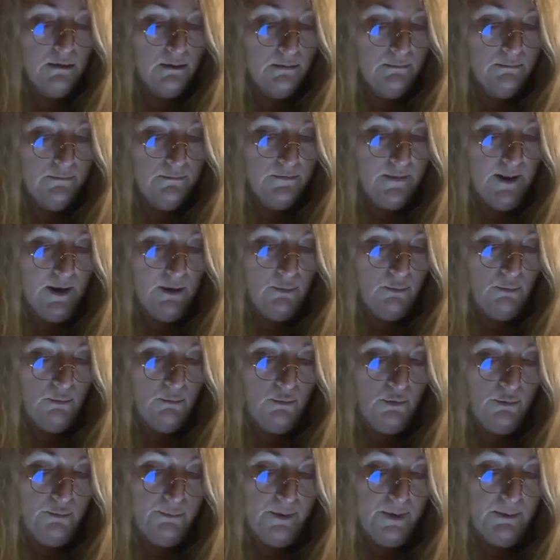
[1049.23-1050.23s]
That
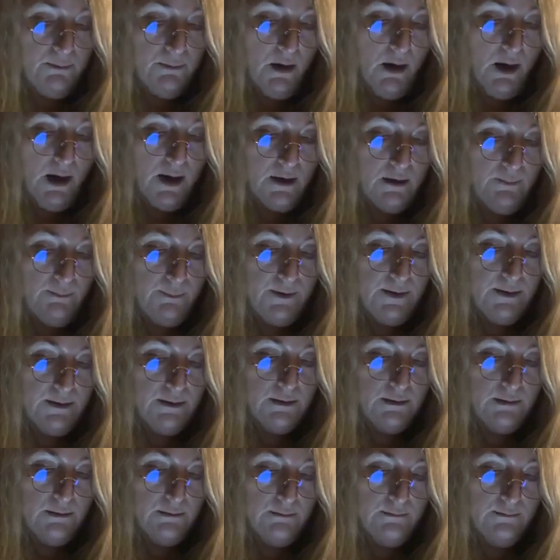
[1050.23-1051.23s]
would be my
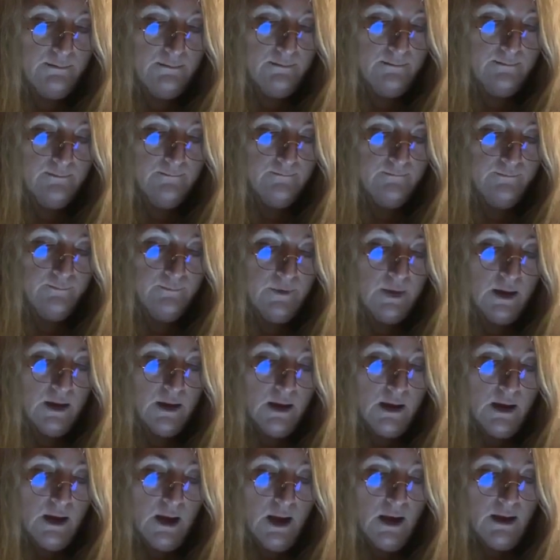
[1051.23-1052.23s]
opinion.
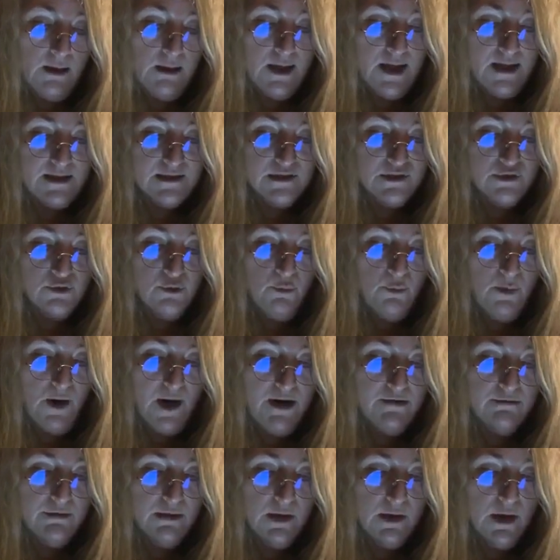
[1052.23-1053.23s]
Unless you're
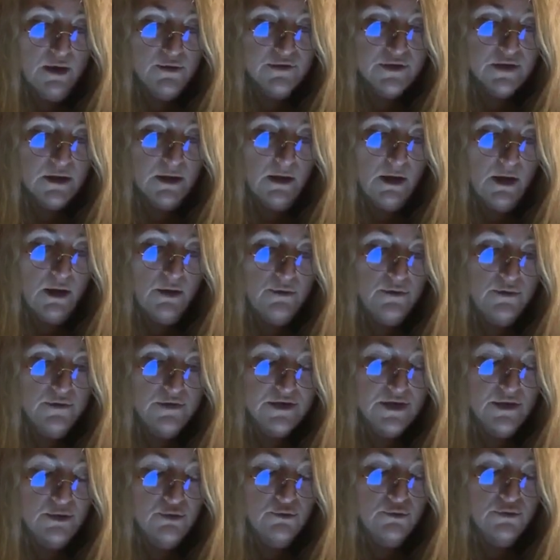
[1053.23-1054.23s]
wearing those clothes
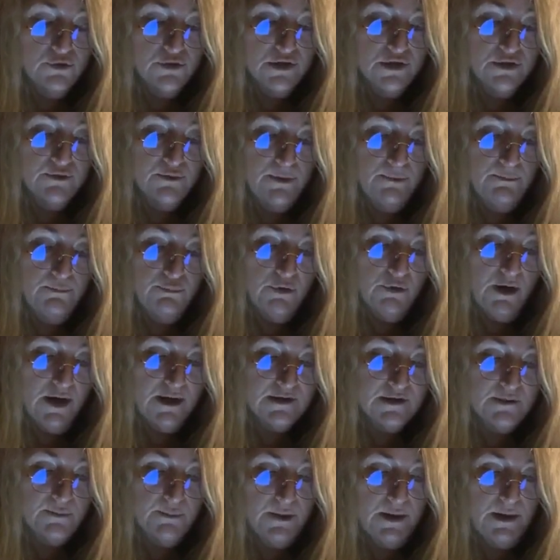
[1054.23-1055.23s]
in order to
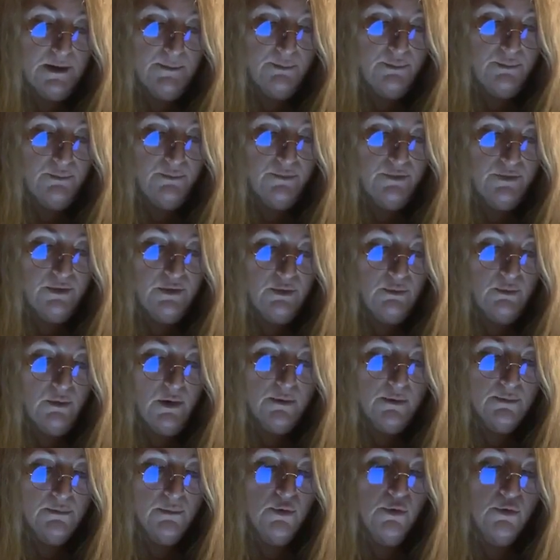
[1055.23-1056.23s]
impress people that you
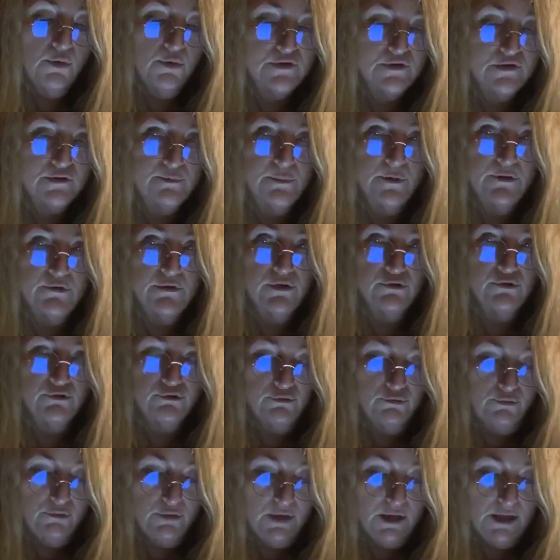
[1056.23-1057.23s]
are more
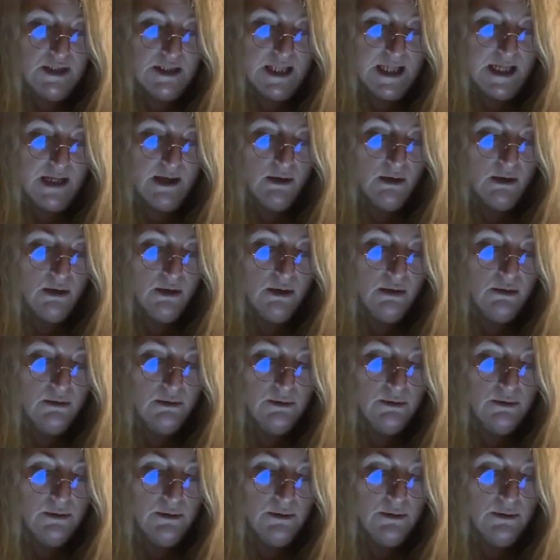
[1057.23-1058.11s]
spiritual than they are,